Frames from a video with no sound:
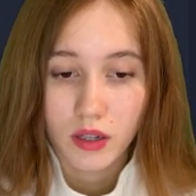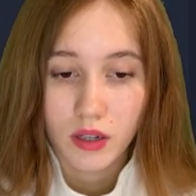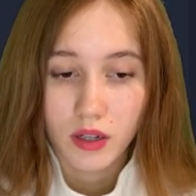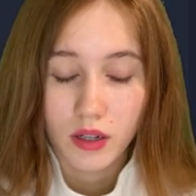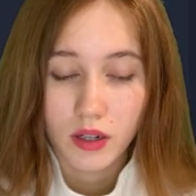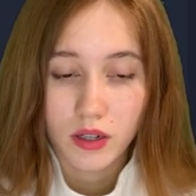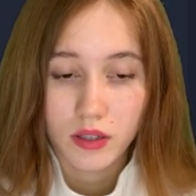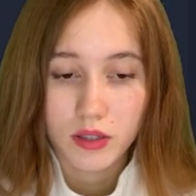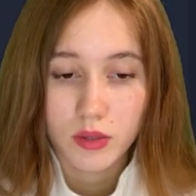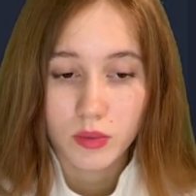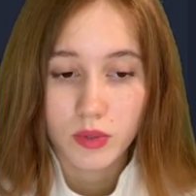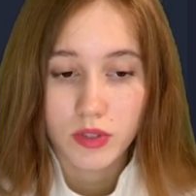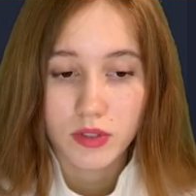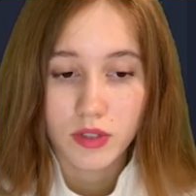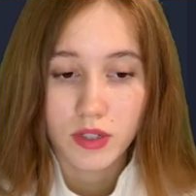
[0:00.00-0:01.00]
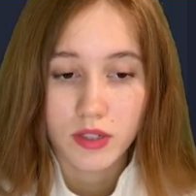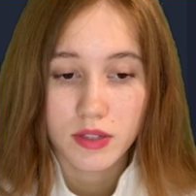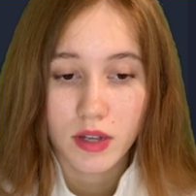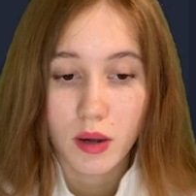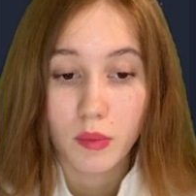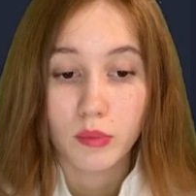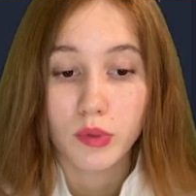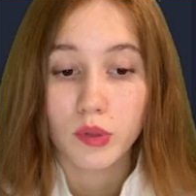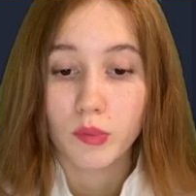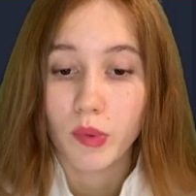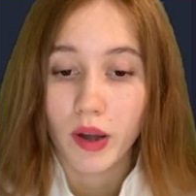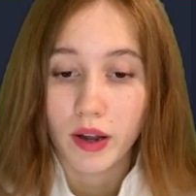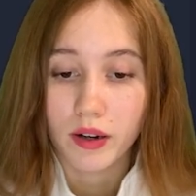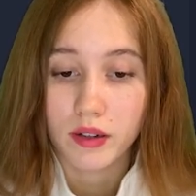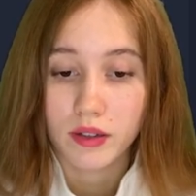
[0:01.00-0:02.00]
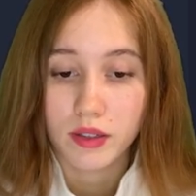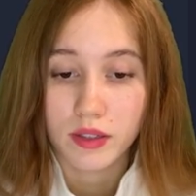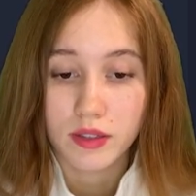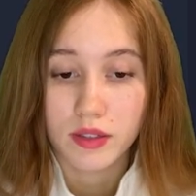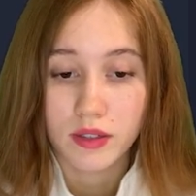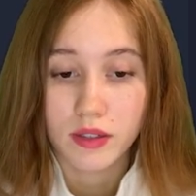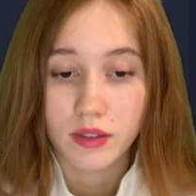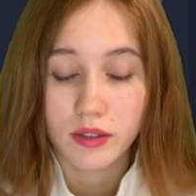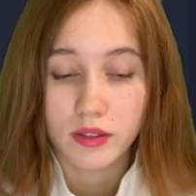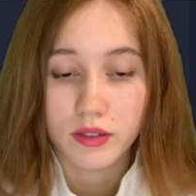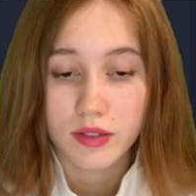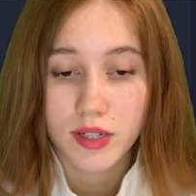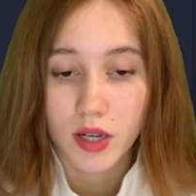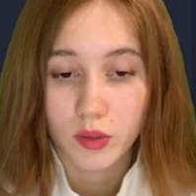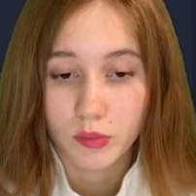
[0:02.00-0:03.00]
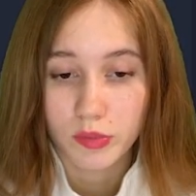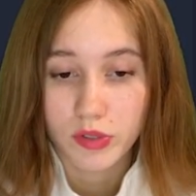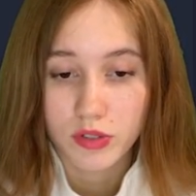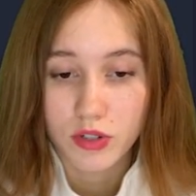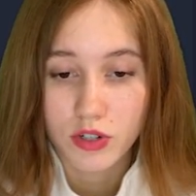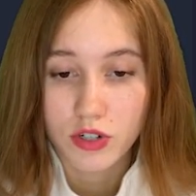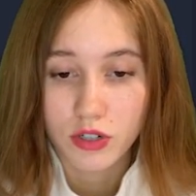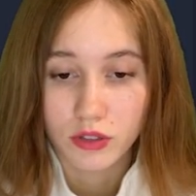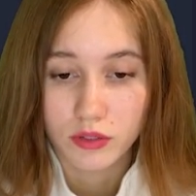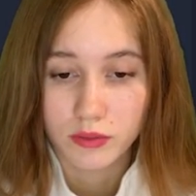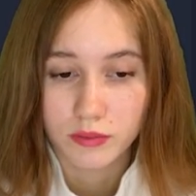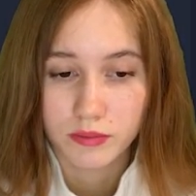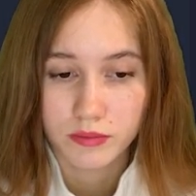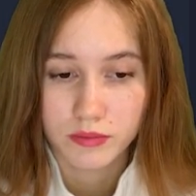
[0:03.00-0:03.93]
and we see some pullback in the down position